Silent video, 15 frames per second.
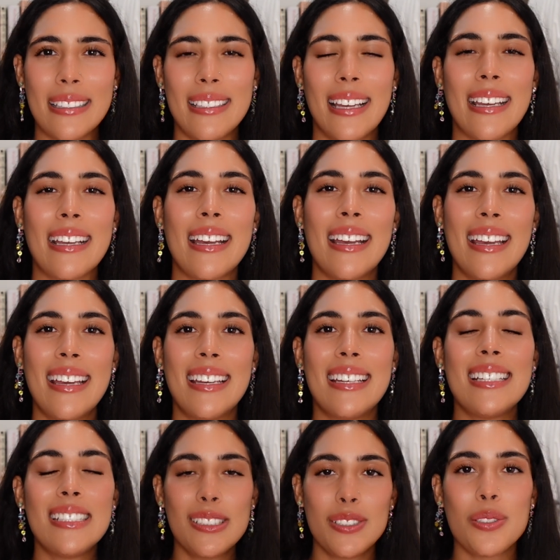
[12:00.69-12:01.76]
Like,
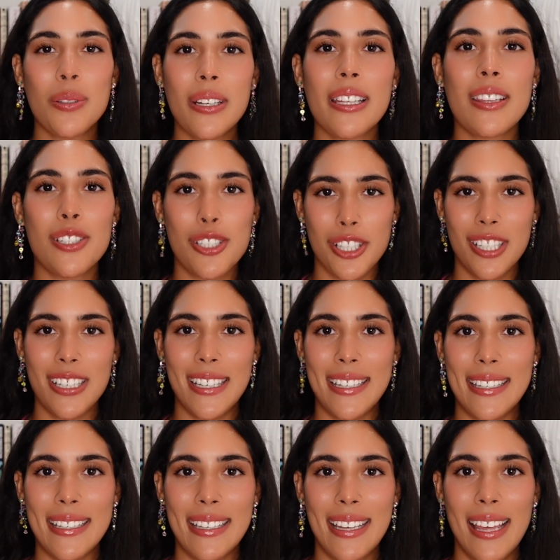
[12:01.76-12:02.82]
enjoy the
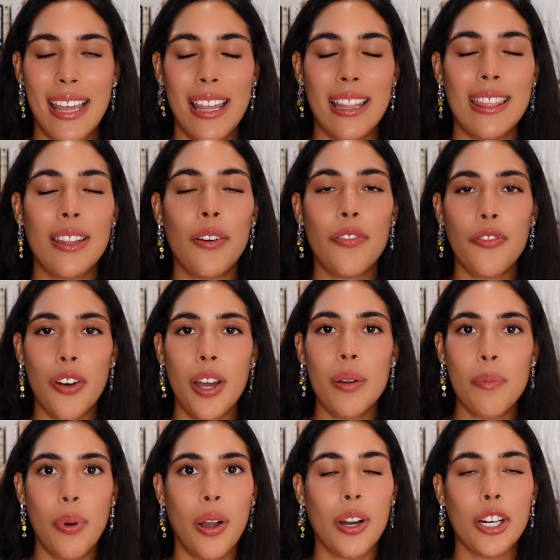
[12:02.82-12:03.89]
journey. The
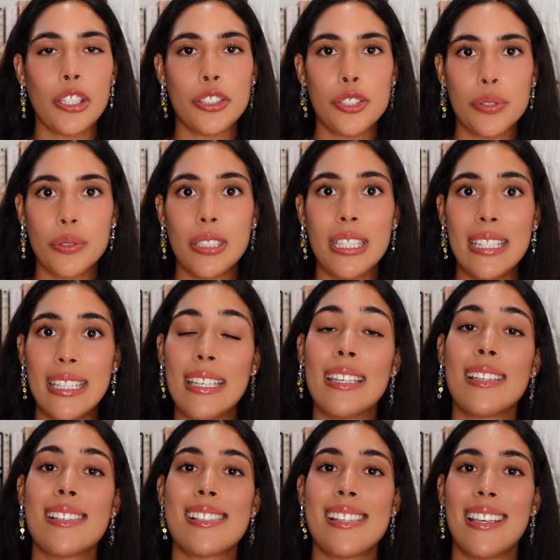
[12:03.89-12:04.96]
fun part truly
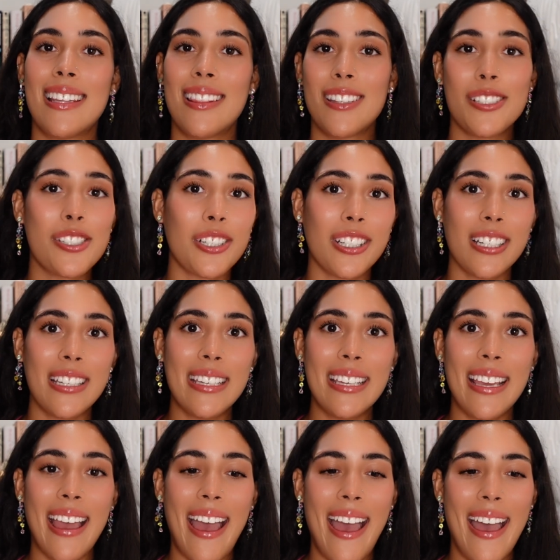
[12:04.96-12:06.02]
is in the
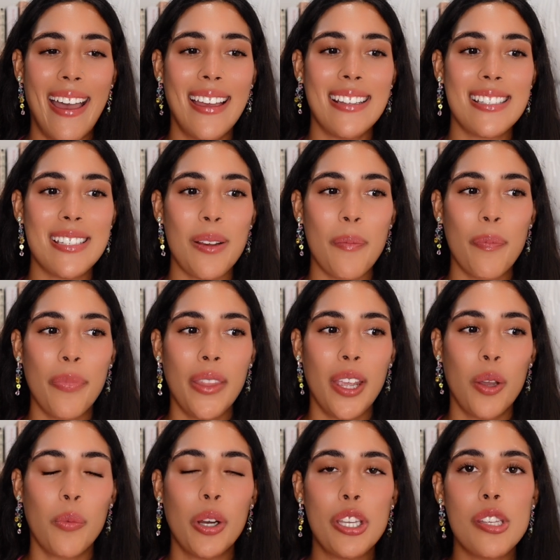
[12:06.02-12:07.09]
journey, and
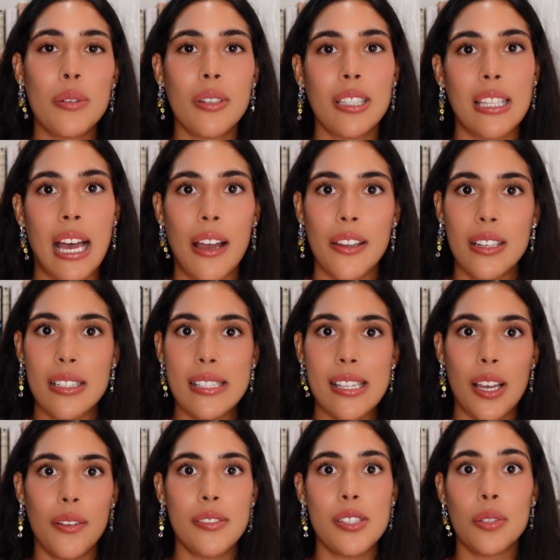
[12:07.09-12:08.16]
when you allow
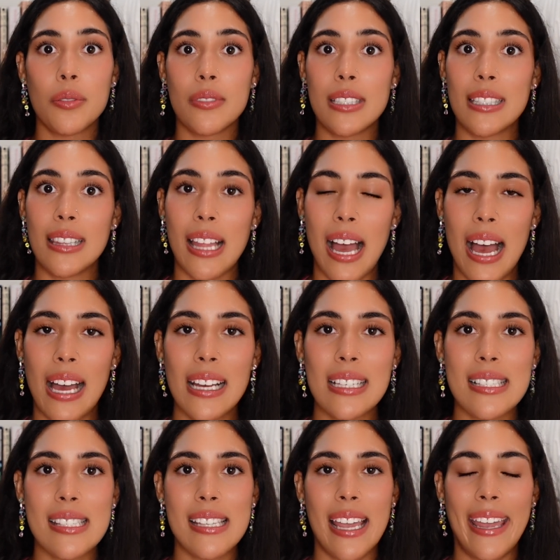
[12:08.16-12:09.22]
yourself to
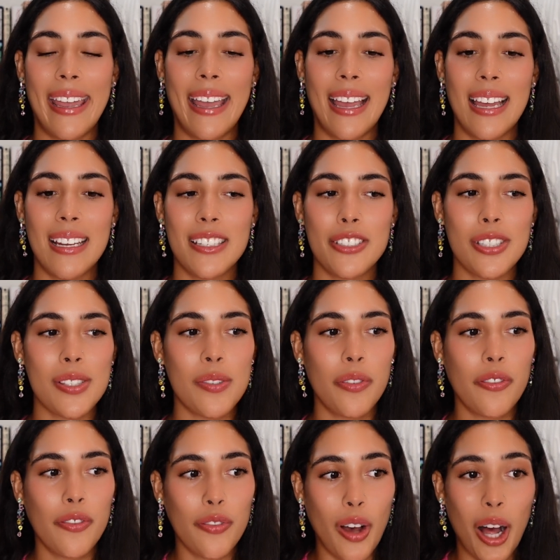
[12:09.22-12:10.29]
relax and just
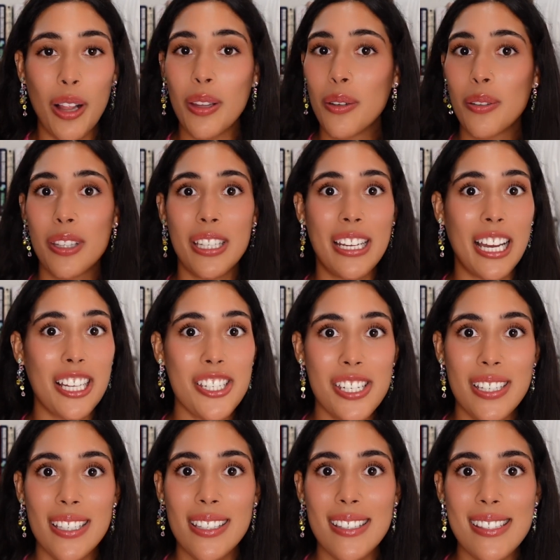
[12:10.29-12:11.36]
follow the
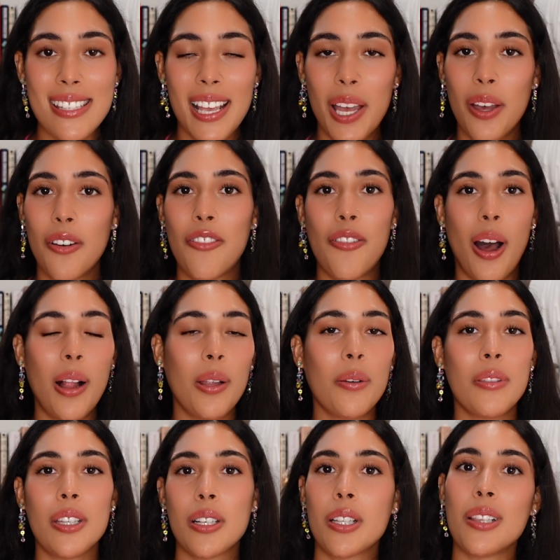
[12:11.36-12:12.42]
nudges, follow
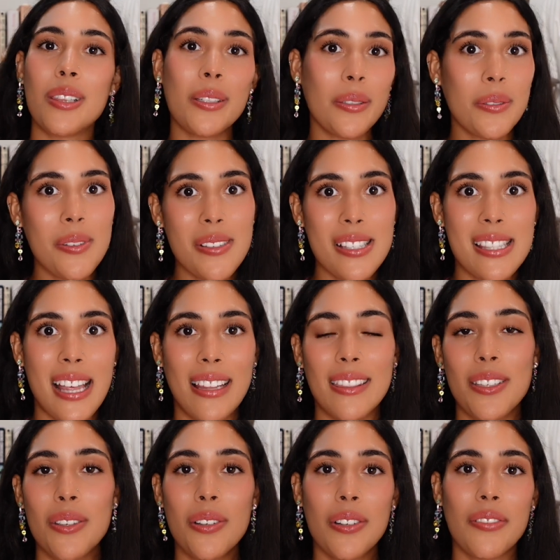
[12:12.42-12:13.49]
the clues that
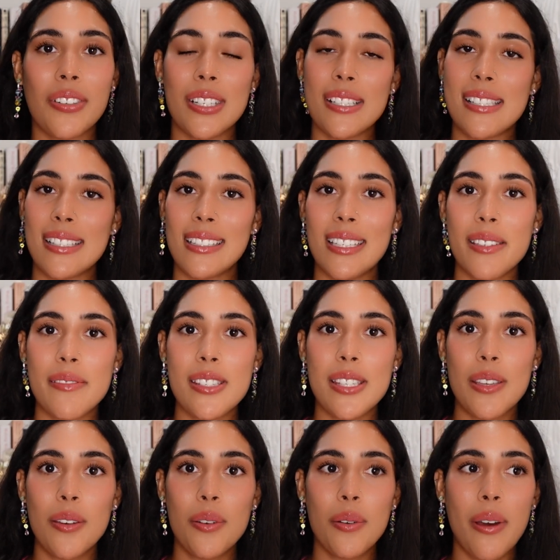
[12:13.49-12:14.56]
the universe leaves
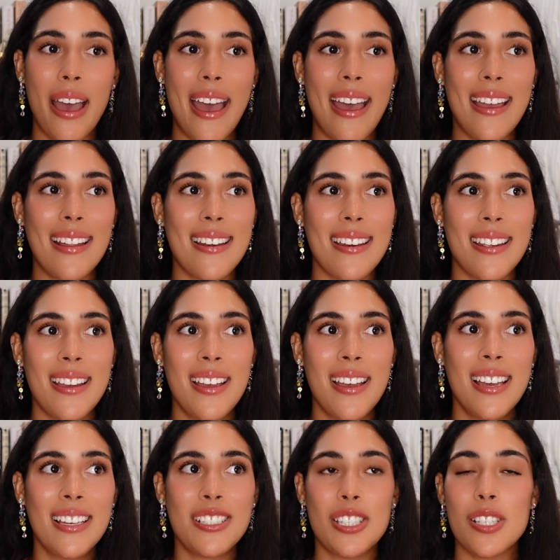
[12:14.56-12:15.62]
you, and
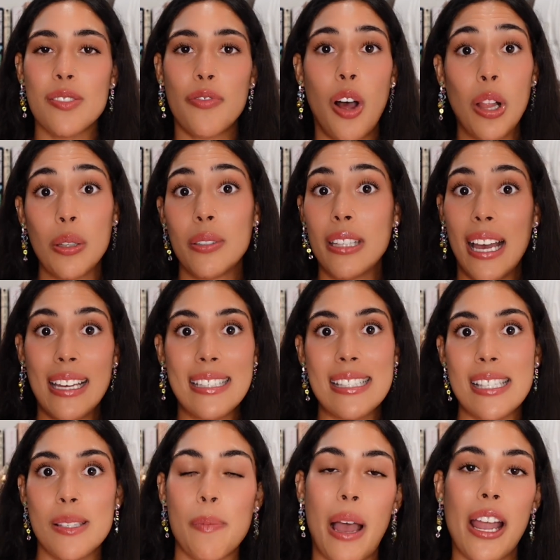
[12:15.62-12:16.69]
just follow that
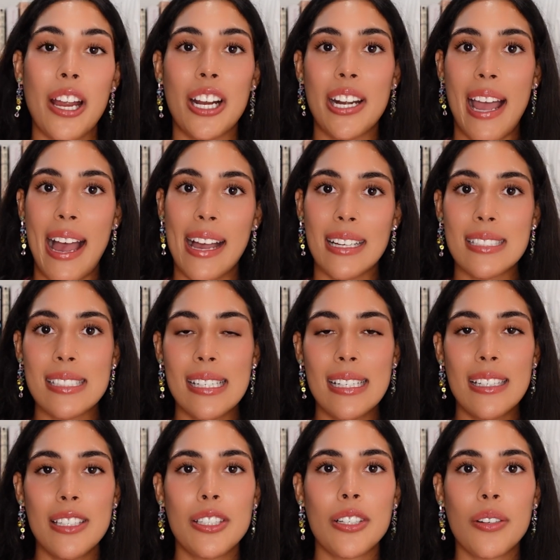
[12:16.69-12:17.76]
inspired action,
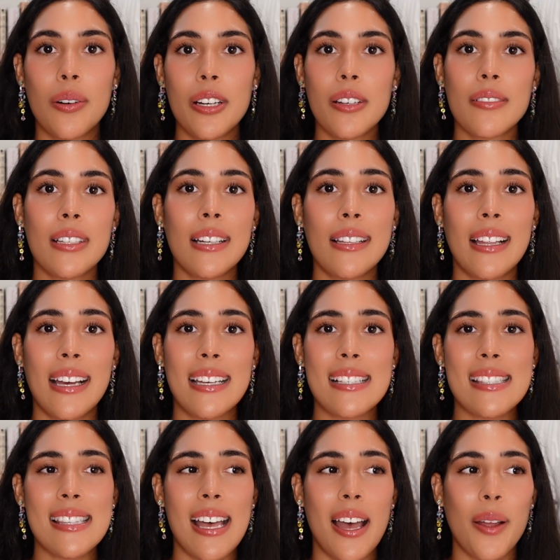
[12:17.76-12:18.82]
you're going to
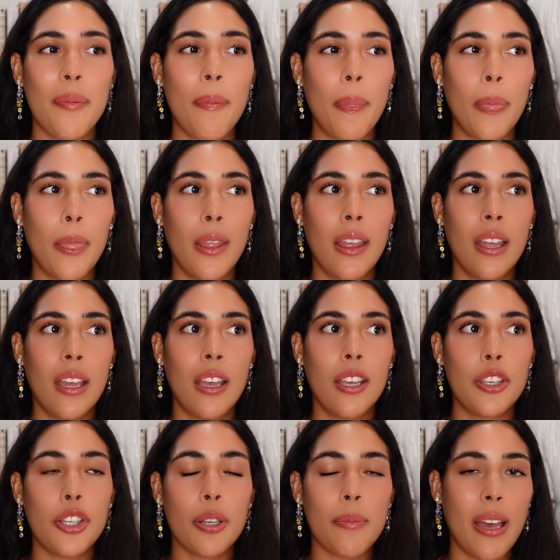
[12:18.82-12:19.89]
realize that
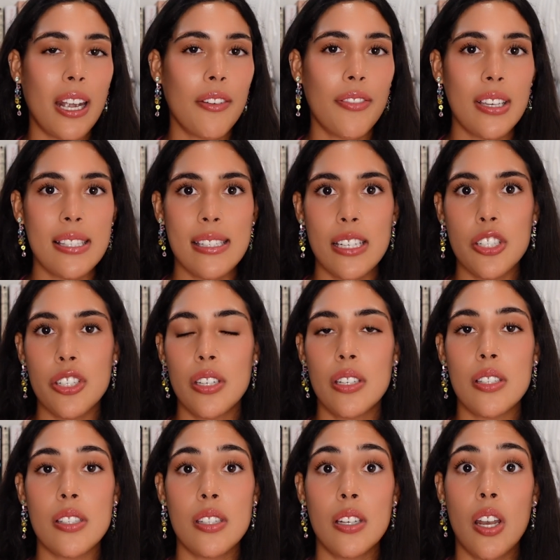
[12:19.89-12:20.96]
your manifestation
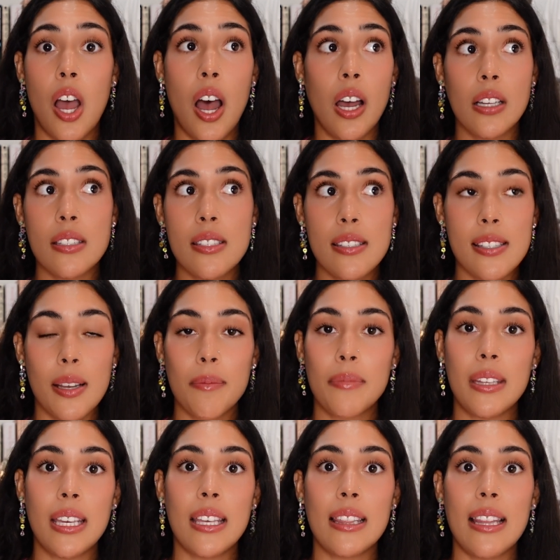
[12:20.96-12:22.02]
is not
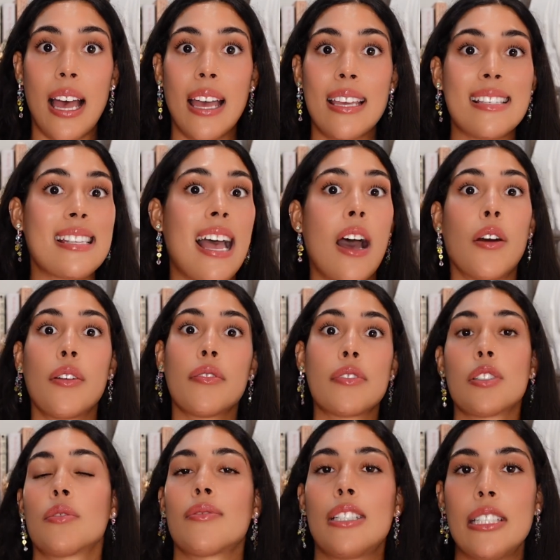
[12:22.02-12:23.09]
something that is out of
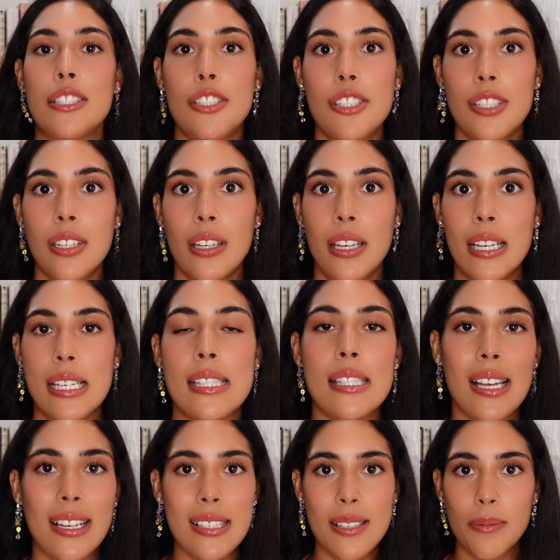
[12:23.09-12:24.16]
your reach. It's
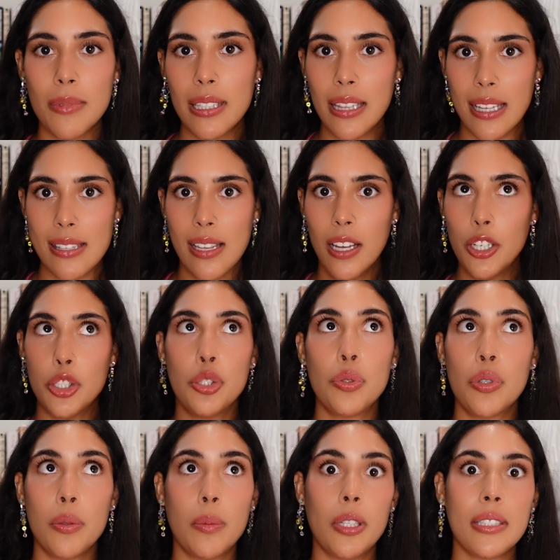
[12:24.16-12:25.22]
not something that's
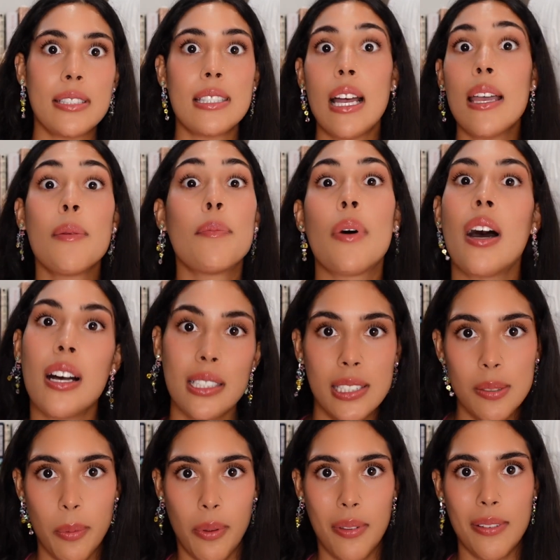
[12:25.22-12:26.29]
undoable. It's not
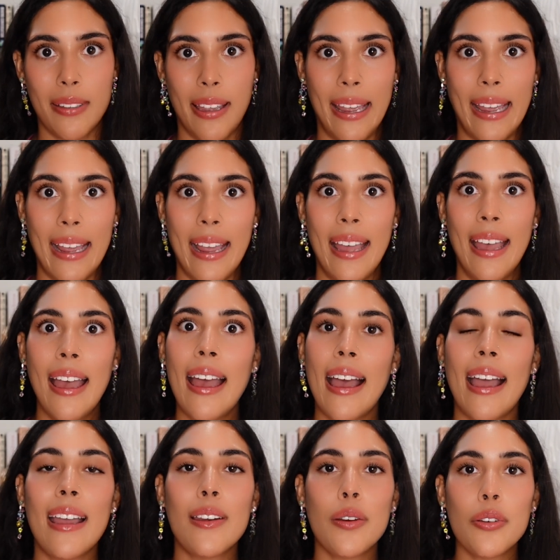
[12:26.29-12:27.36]
impossible, okay?
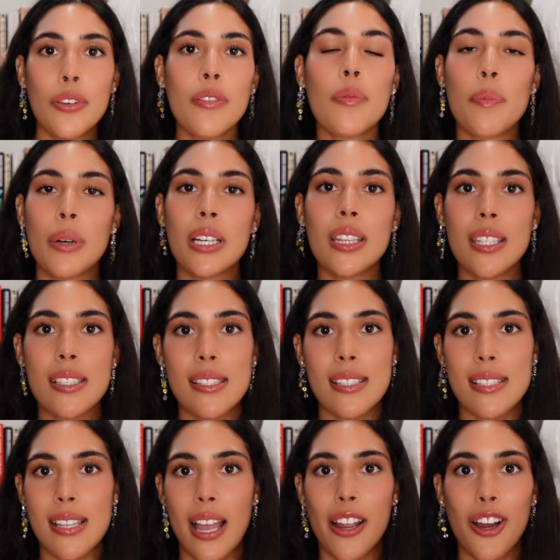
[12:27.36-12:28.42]
I know you've put this
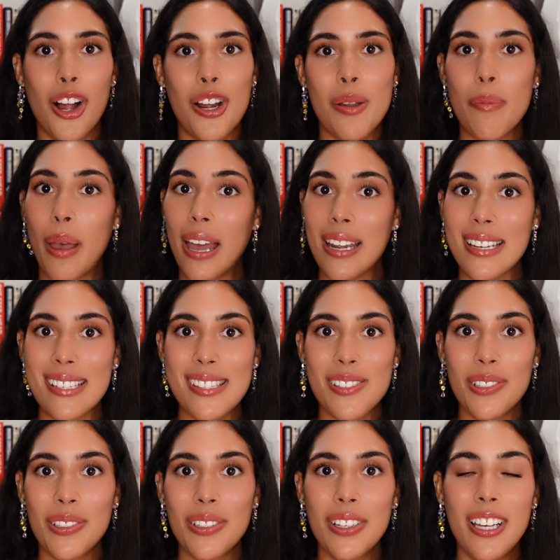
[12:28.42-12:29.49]
desire on a
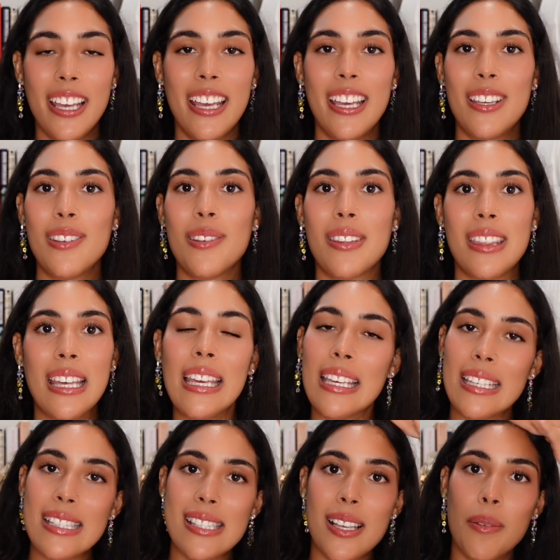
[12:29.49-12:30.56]
pedestal. You think
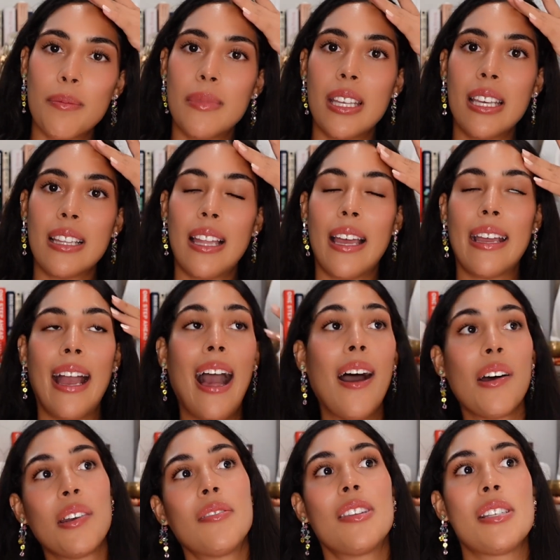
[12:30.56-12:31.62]
it's something like
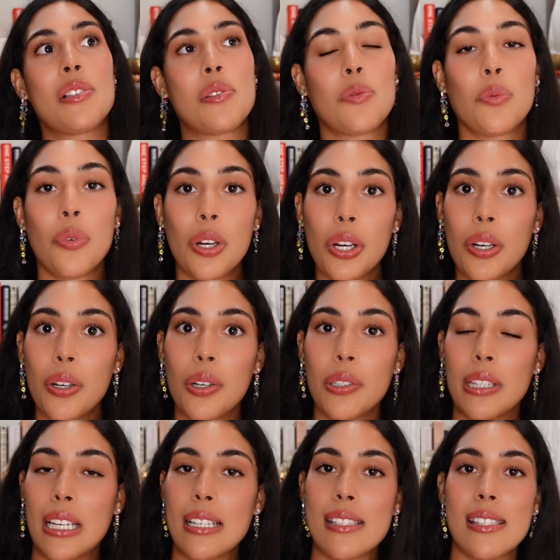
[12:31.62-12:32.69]
out of this
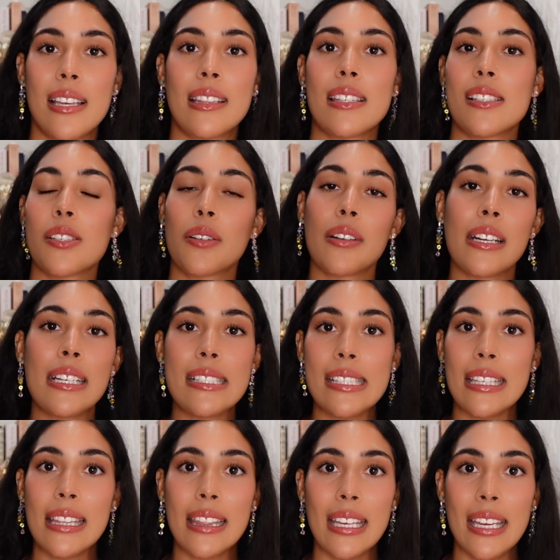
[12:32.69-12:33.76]
world, that it's like this
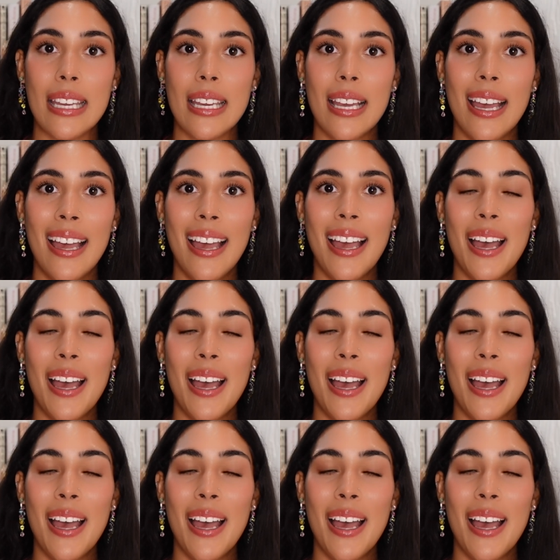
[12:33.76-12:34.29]
crazy thing.